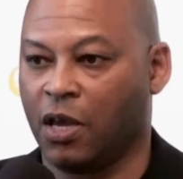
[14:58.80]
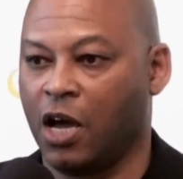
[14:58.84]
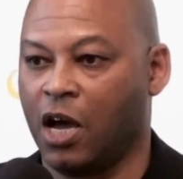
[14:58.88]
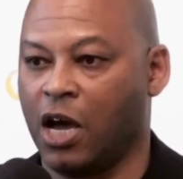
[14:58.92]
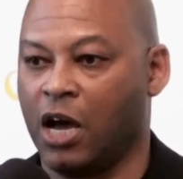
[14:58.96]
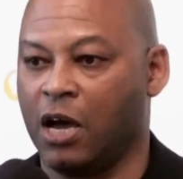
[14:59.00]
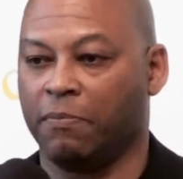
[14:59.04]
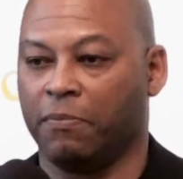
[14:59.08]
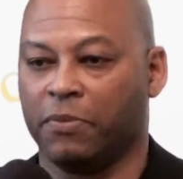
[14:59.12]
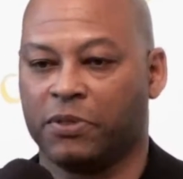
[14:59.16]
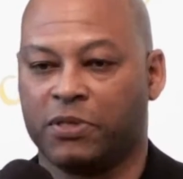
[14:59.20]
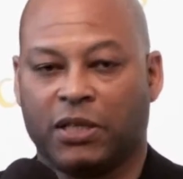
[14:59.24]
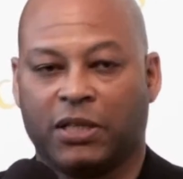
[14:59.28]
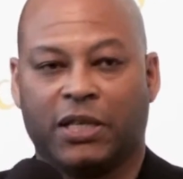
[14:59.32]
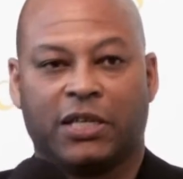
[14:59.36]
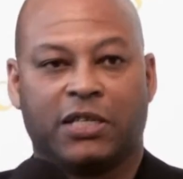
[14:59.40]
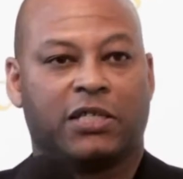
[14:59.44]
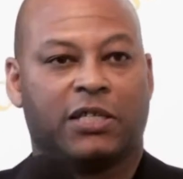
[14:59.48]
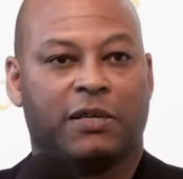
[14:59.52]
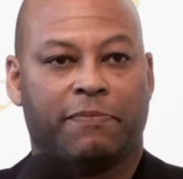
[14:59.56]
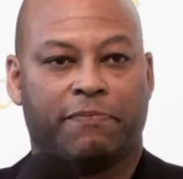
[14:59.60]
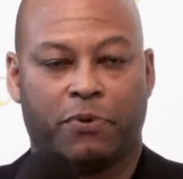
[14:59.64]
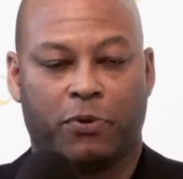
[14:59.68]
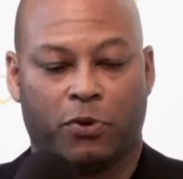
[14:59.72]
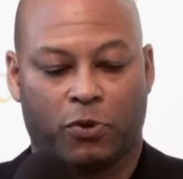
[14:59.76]
Um, so that's
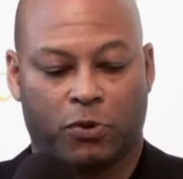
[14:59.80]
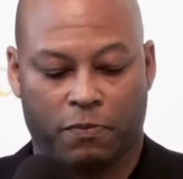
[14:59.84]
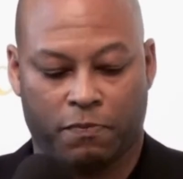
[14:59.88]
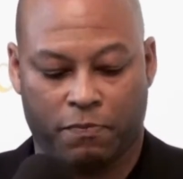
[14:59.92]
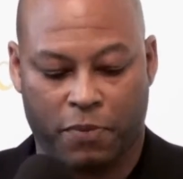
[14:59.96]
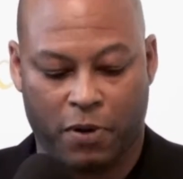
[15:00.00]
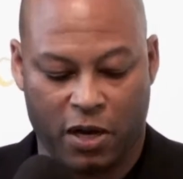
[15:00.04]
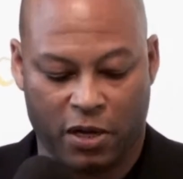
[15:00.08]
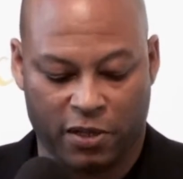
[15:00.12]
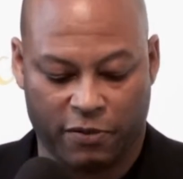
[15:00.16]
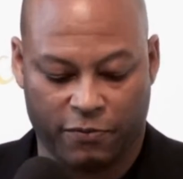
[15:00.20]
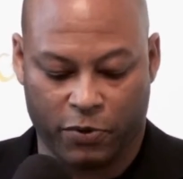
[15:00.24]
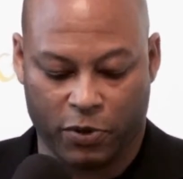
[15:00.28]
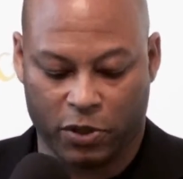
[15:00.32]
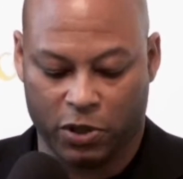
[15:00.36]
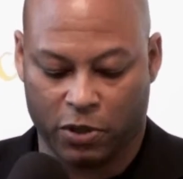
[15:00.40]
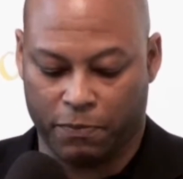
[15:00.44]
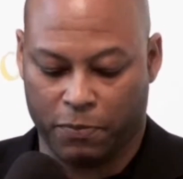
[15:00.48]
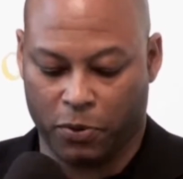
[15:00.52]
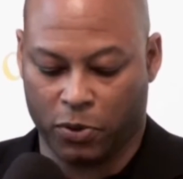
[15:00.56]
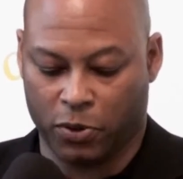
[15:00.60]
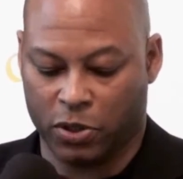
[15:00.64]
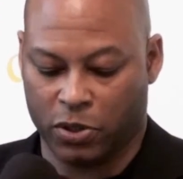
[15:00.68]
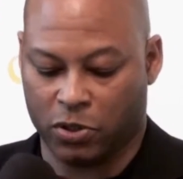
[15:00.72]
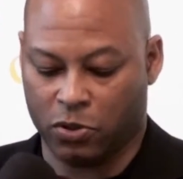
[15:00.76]
the important part of what the
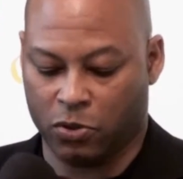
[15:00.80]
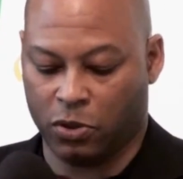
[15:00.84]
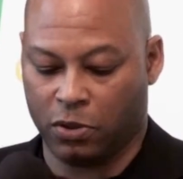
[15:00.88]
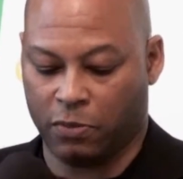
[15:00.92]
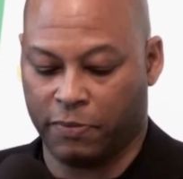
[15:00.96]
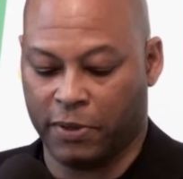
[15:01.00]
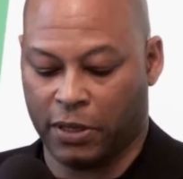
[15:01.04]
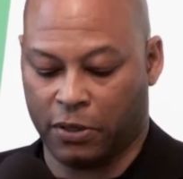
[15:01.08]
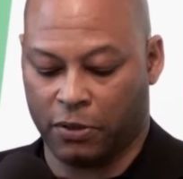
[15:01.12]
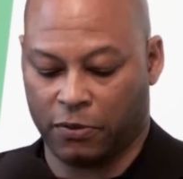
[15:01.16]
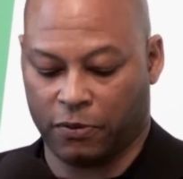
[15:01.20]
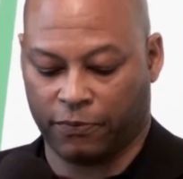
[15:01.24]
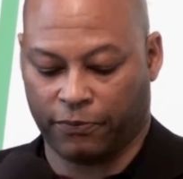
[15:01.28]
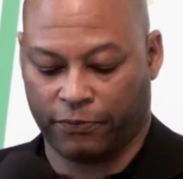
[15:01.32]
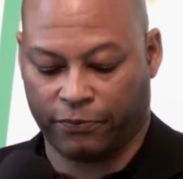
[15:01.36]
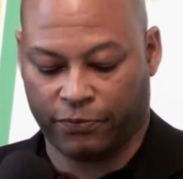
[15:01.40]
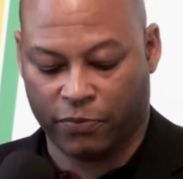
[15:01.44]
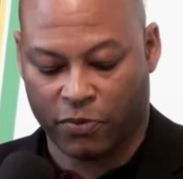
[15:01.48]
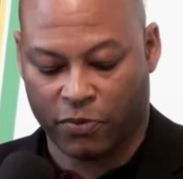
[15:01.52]
book is all about.